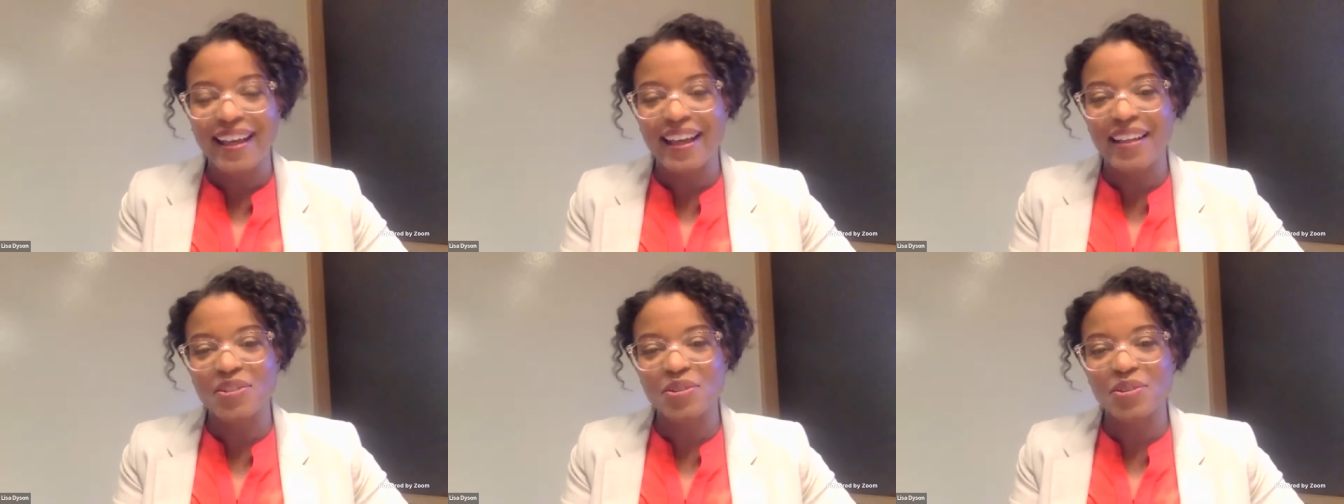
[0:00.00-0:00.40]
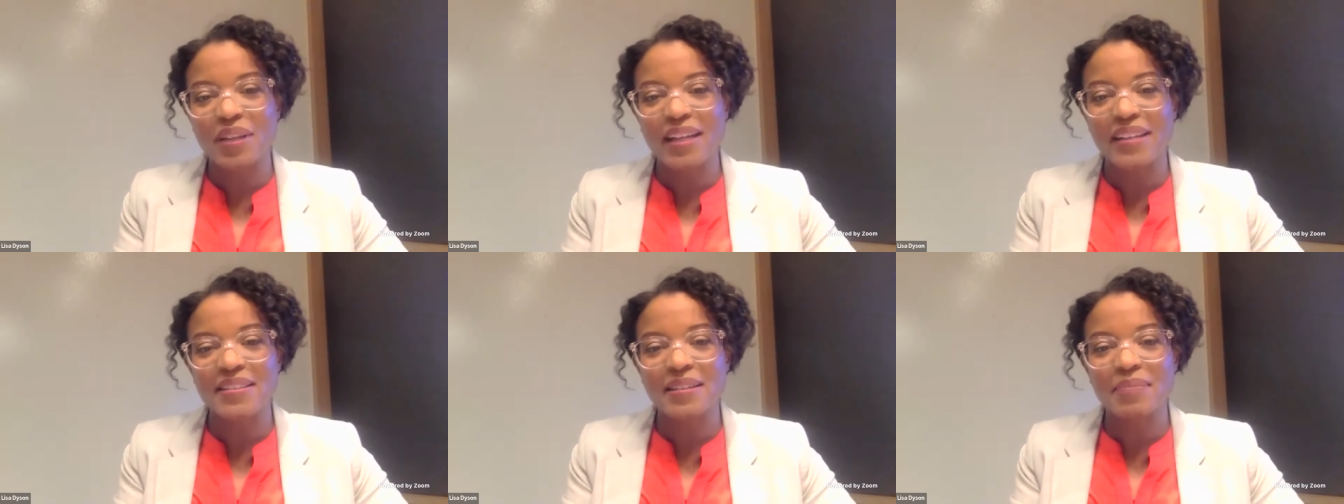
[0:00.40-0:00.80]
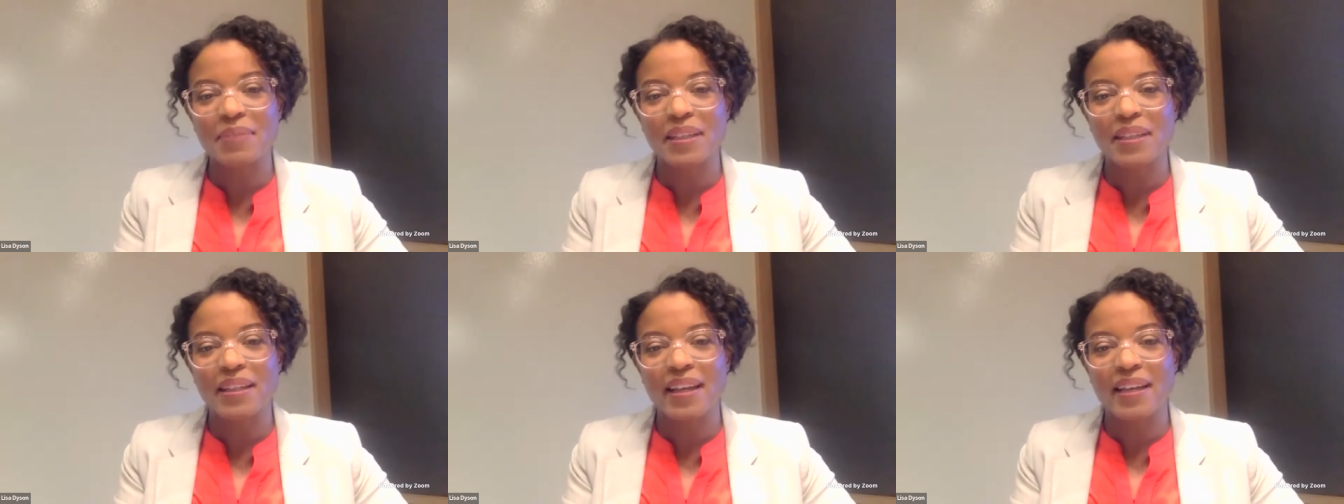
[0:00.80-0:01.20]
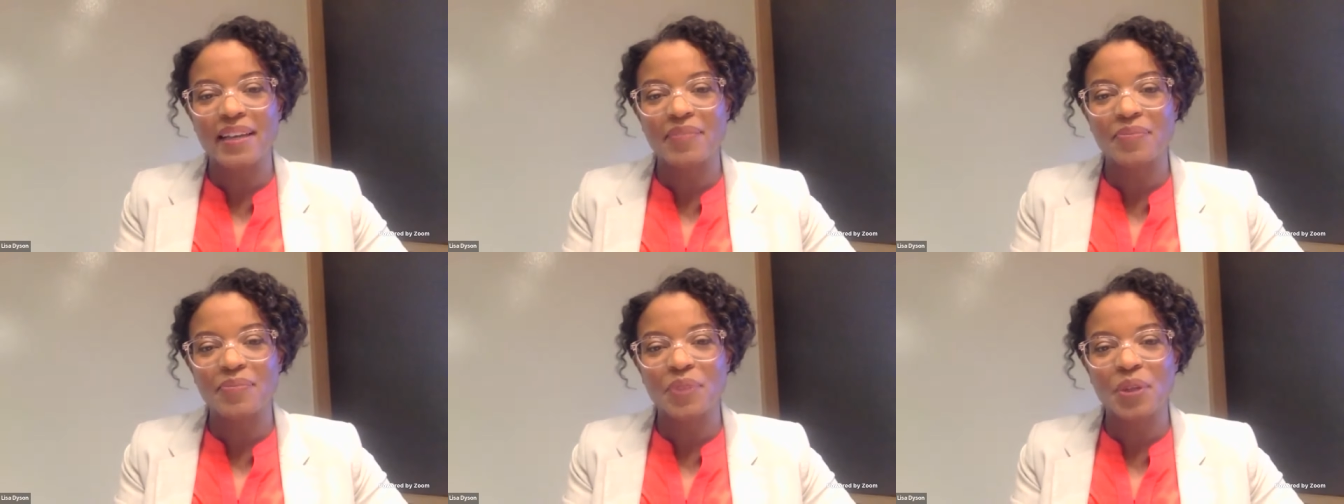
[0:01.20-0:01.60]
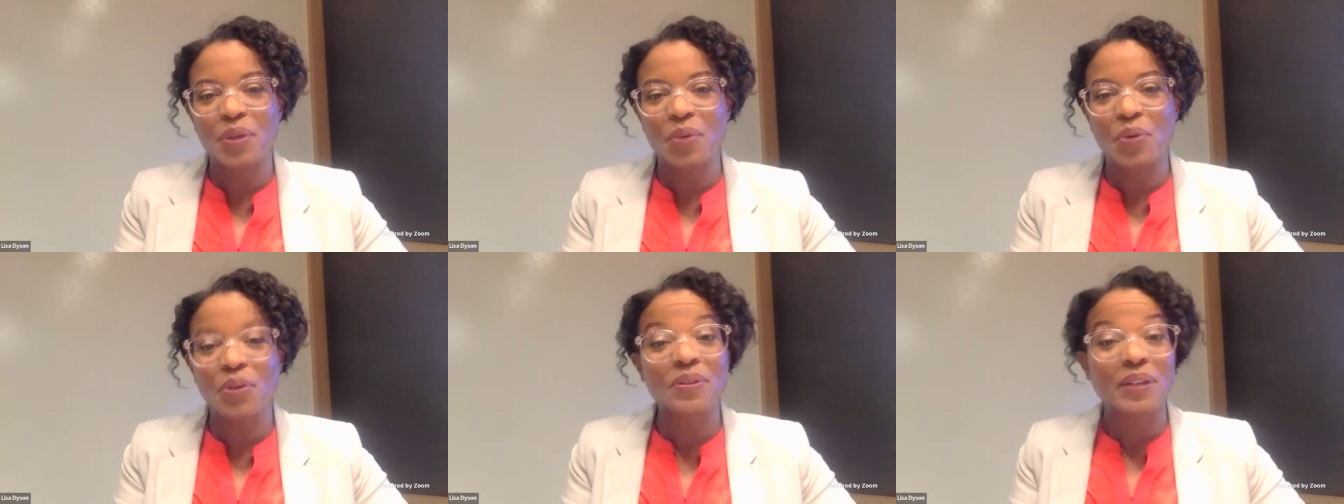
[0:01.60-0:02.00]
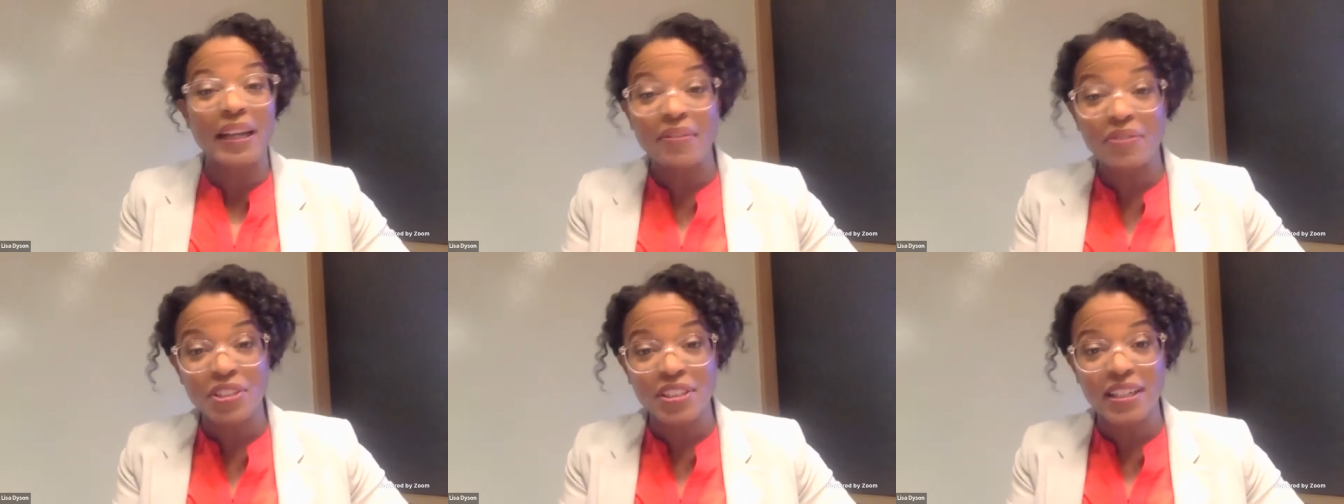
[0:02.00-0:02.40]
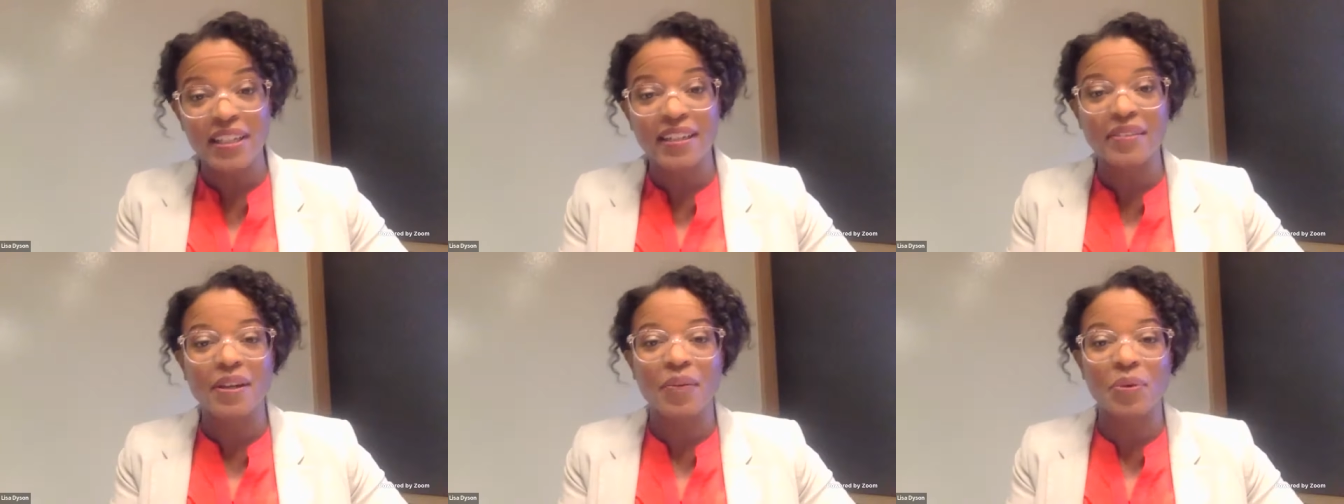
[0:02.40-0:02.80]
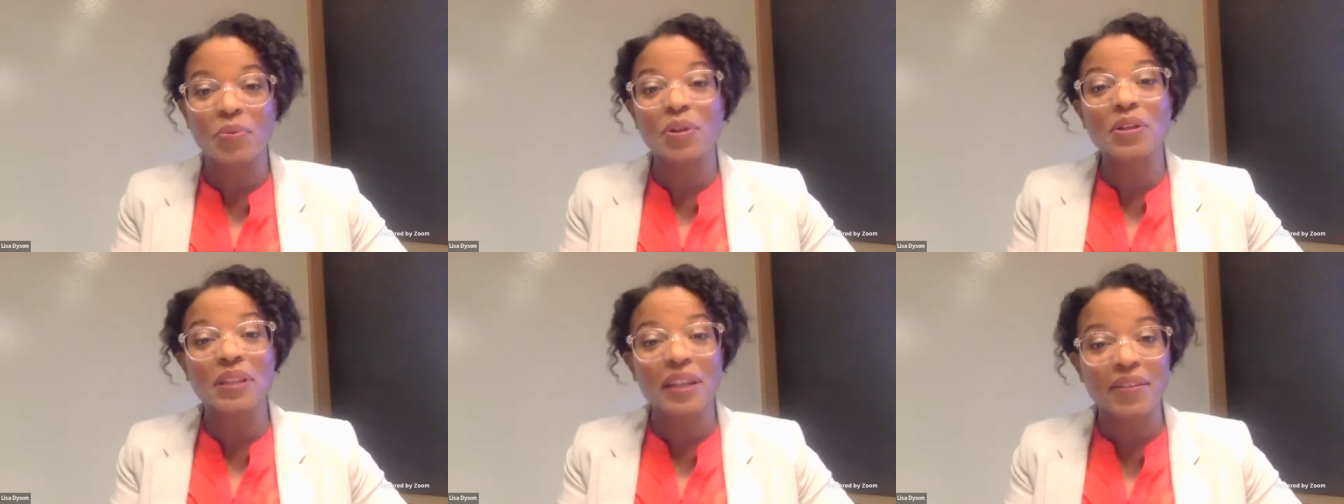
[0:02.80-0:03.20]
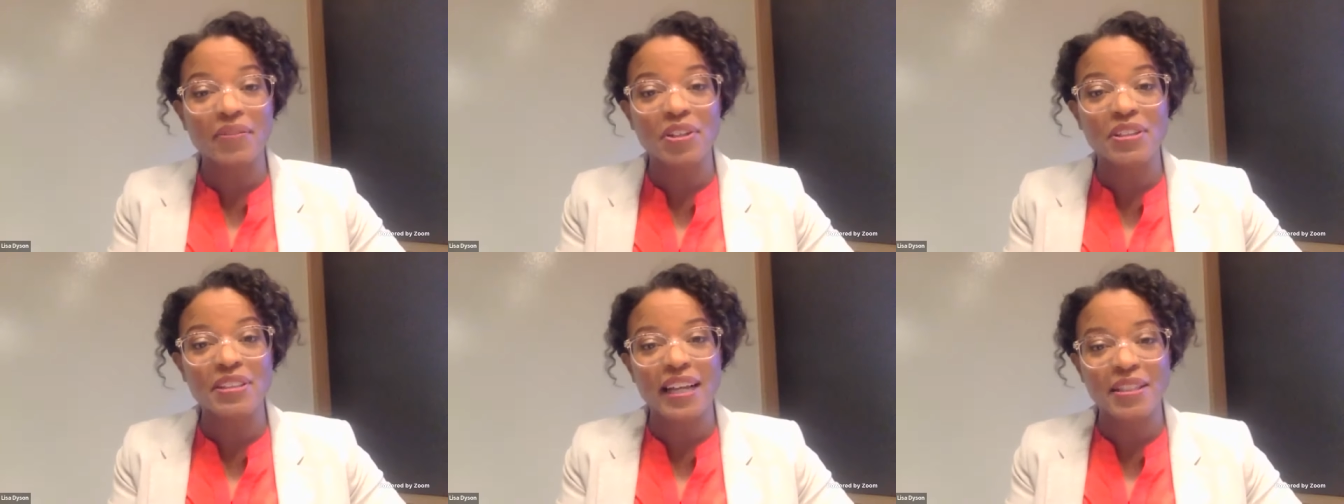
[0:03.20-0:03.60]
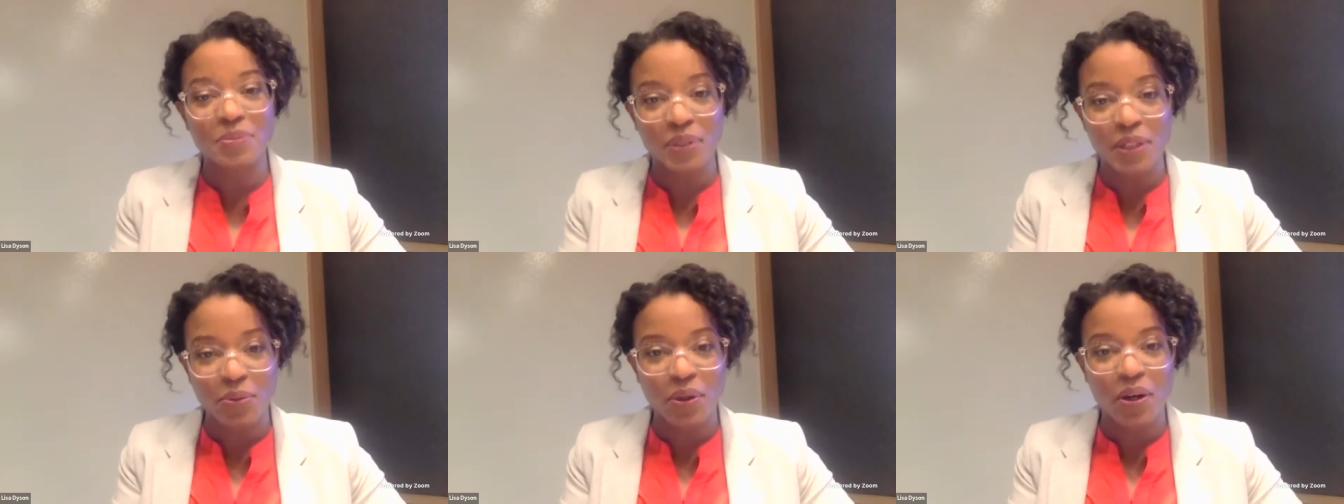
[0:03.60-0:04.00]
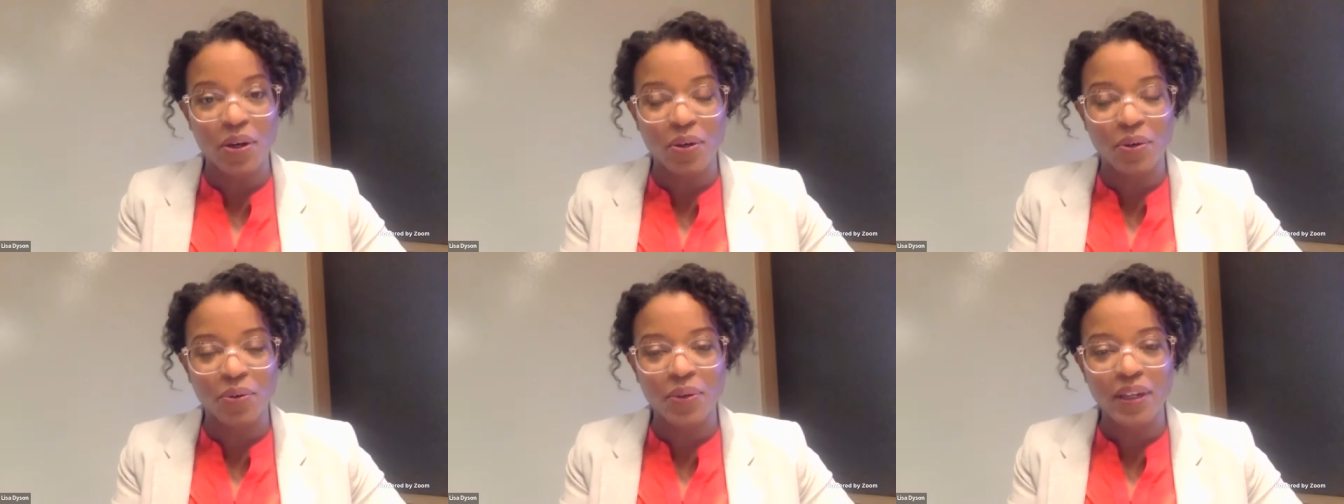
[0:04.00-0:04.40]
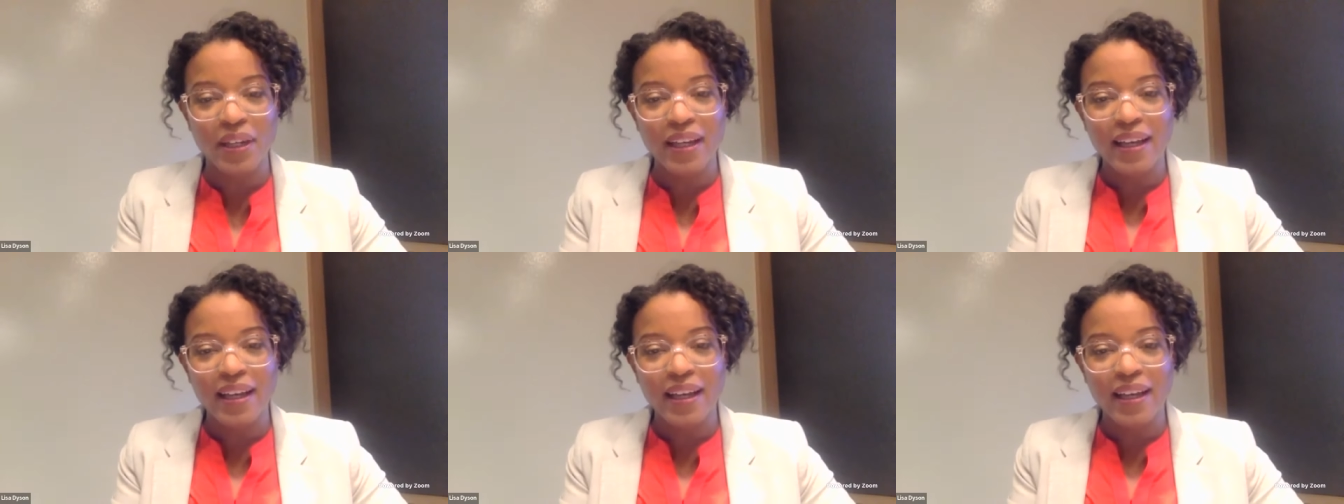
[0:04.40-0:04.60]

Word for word: And so that's something that, you know, we're leveraging and we will leverage as we grow.